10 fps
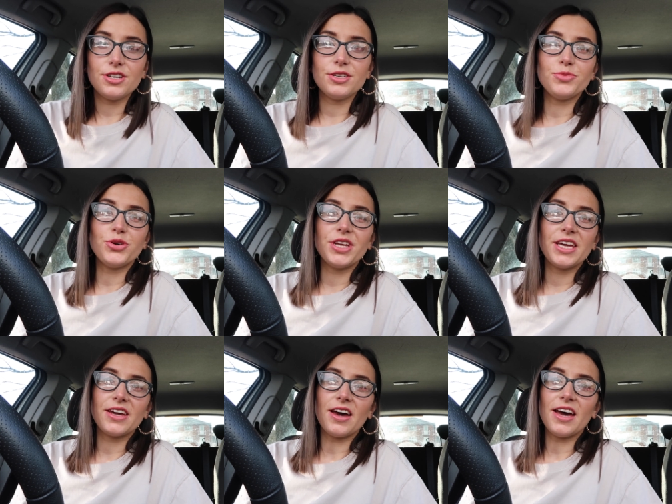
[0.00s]
Good
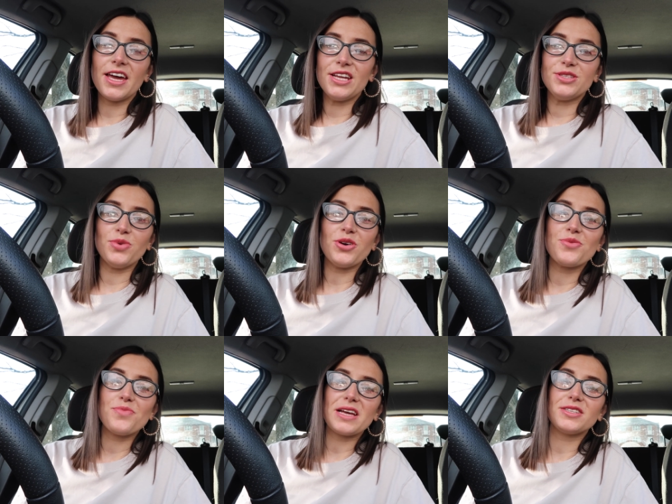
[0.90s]
morning guys,
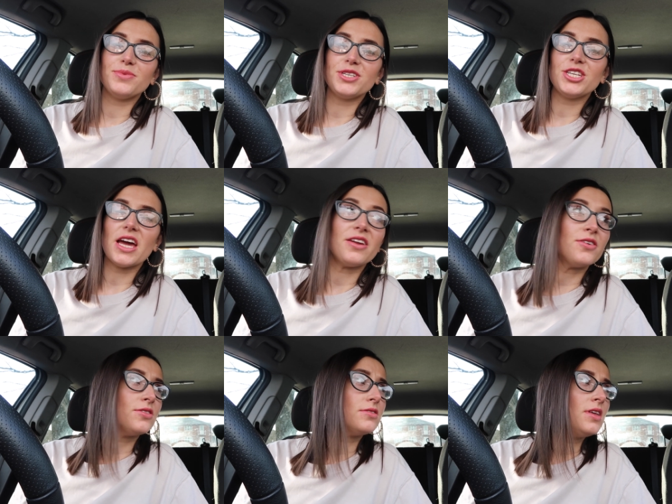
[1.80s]
welcome back to my
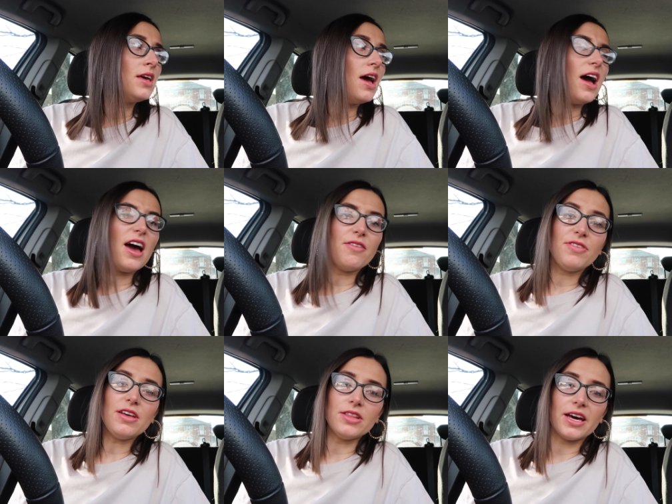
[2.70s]
channel. I
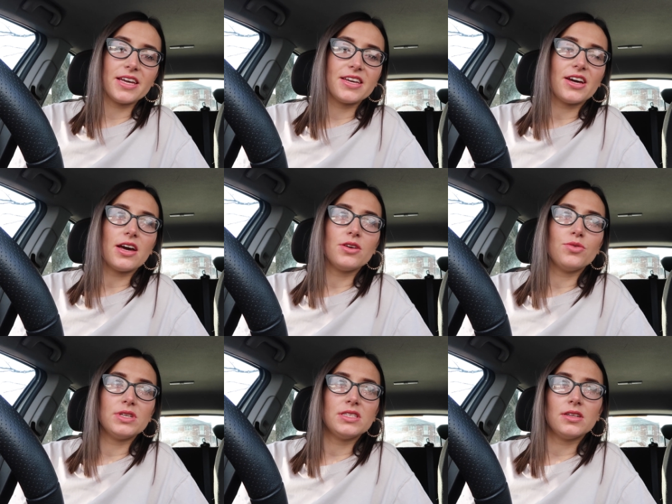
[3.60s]
feel like I
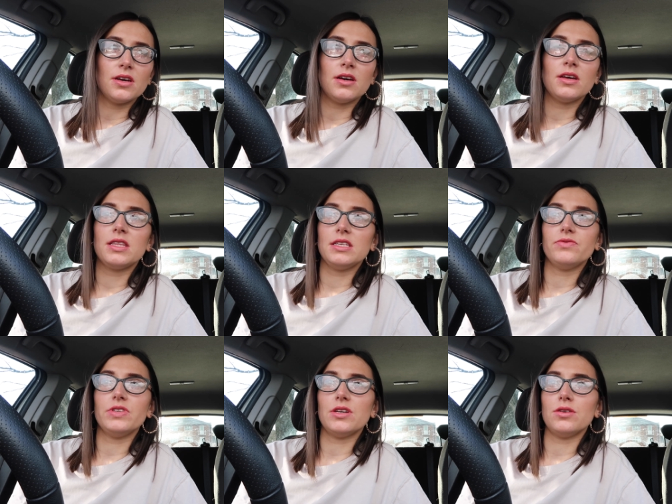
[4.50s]
always start
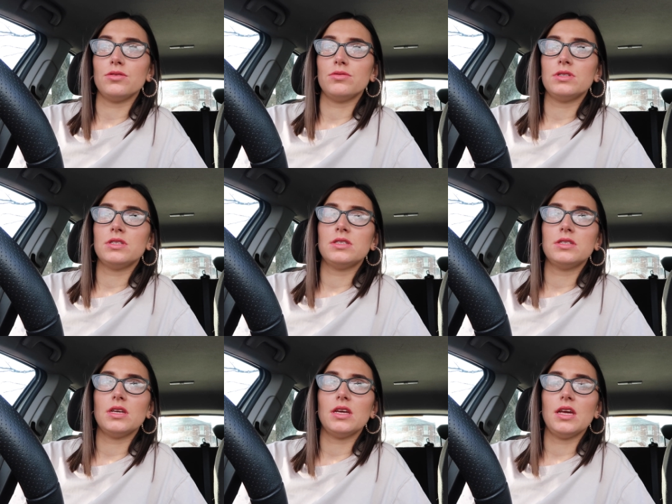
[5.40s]
these videos
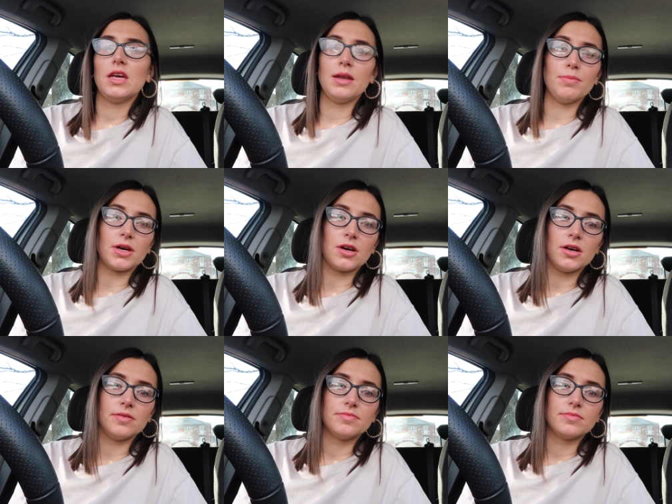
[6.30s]
in my car.